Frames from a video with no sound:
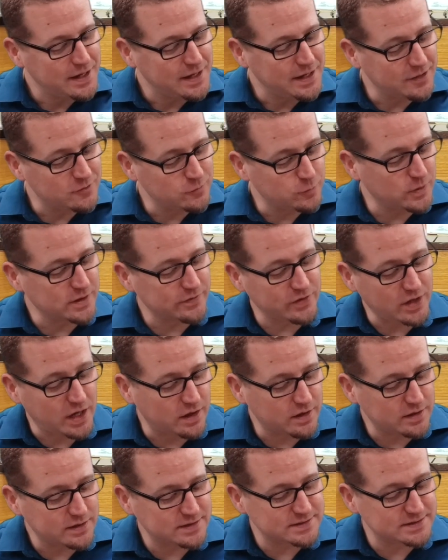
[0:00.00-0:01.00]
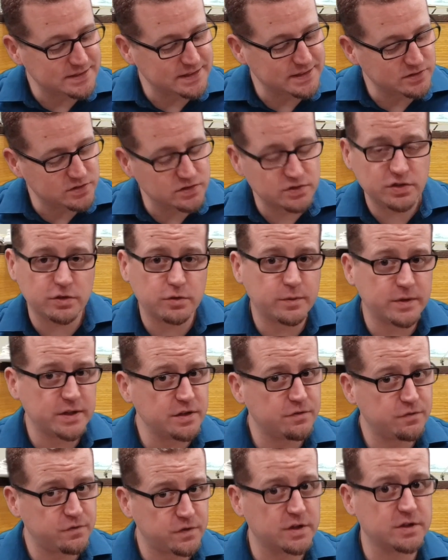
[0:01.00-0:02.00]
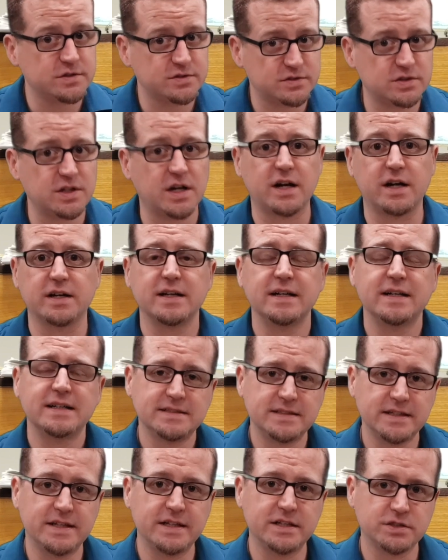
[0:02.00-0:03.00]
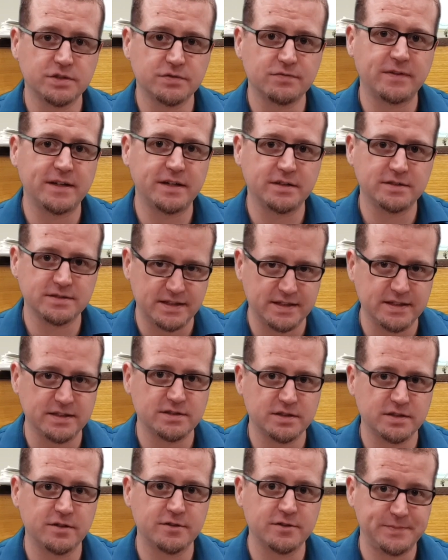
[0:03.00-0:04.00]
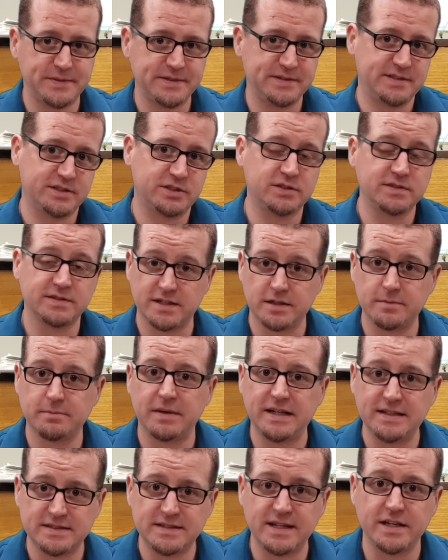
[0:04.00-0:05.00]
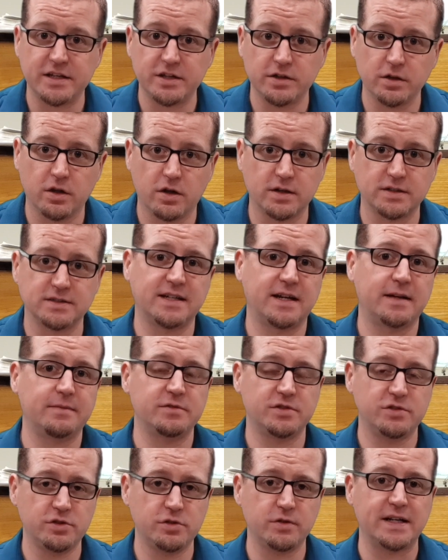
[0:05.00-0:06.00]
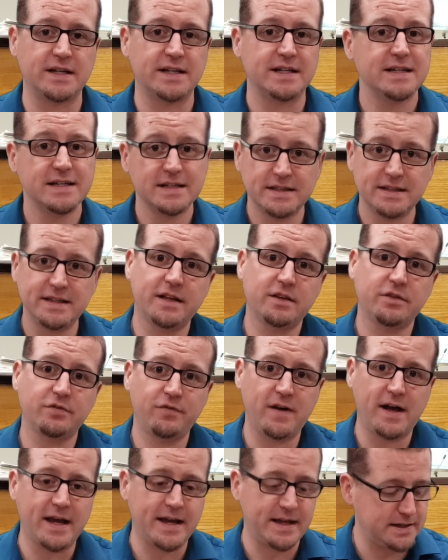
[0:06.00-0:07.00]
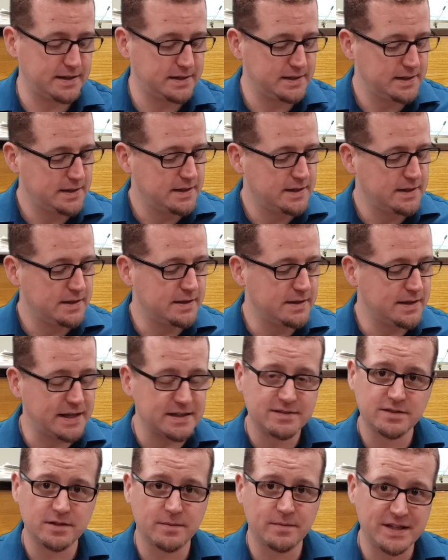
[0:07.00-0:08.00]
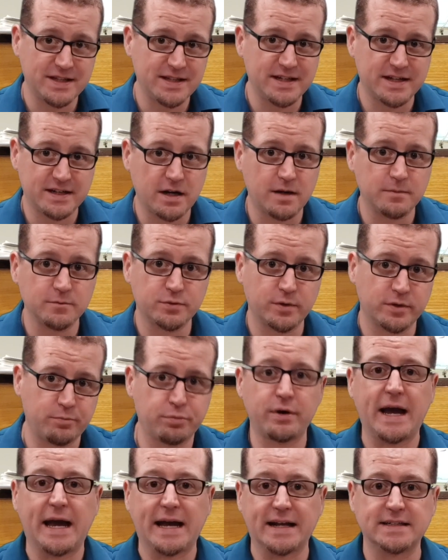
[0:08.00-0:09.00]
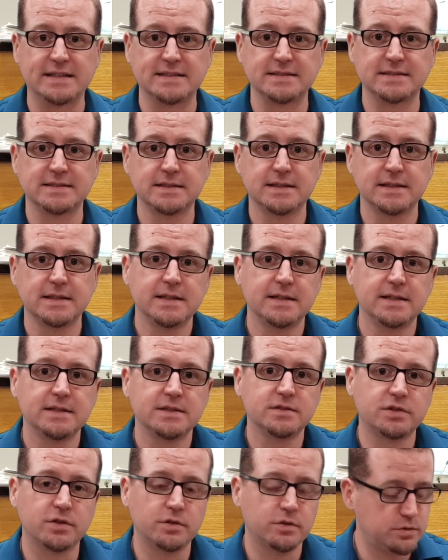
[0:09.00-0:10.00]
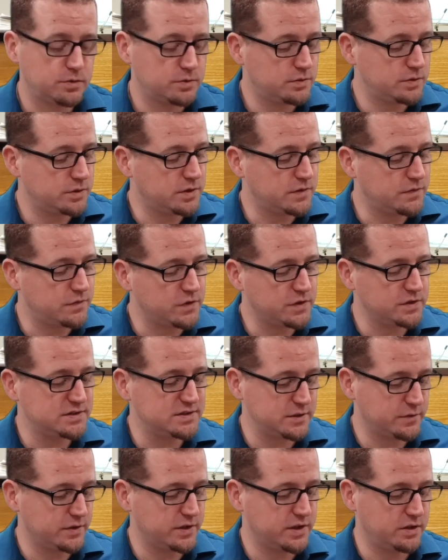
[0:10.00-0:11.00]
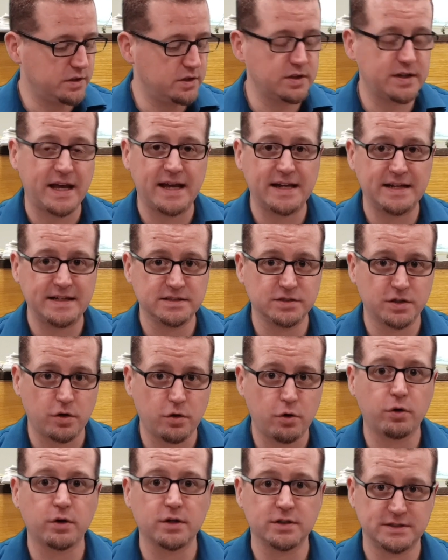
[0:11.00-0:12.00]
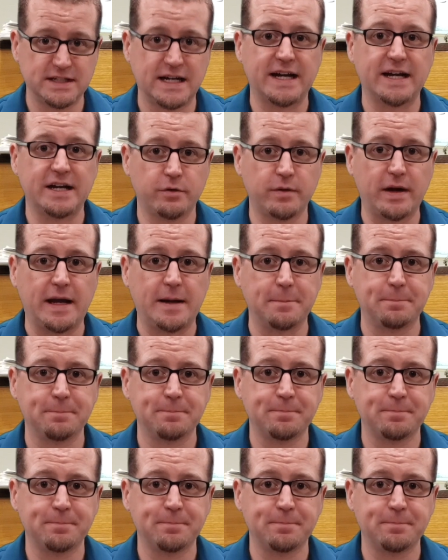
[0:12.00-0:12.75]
It's one of the hardest things too when you first start to get your fingers into those positions, and it might take you a long time to do it. And that's fine. That's something that comes with practice. So the first thing we're going to look at is a chord diagram.